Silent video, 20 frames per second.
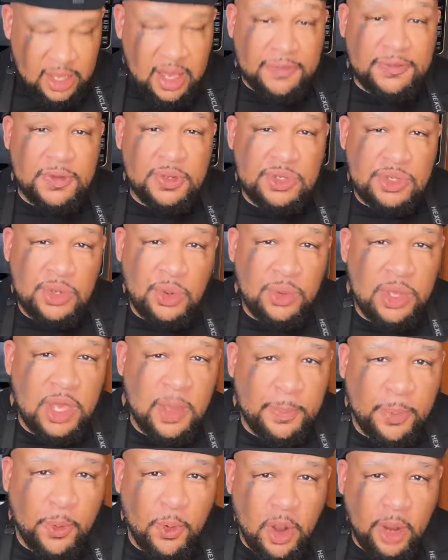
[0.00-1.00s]
If you do
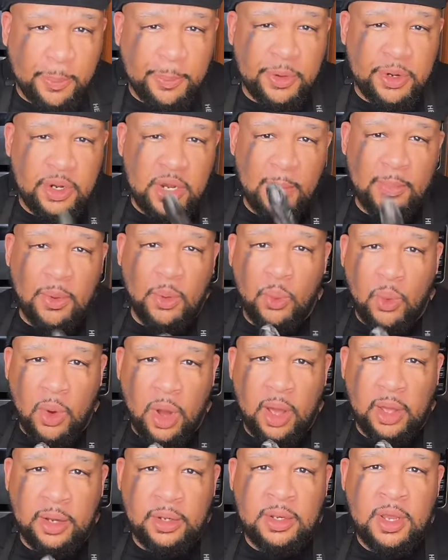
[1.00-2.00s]
eat pork, put a number
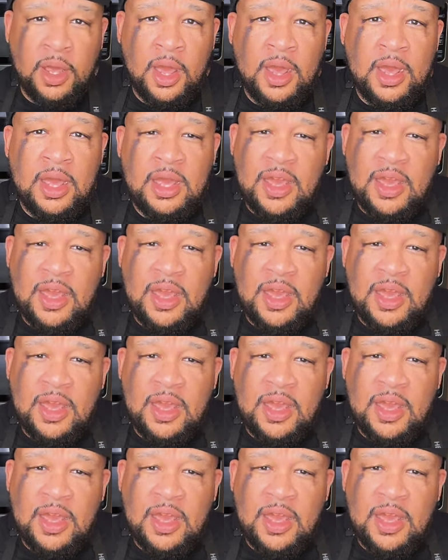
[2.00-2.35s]
one.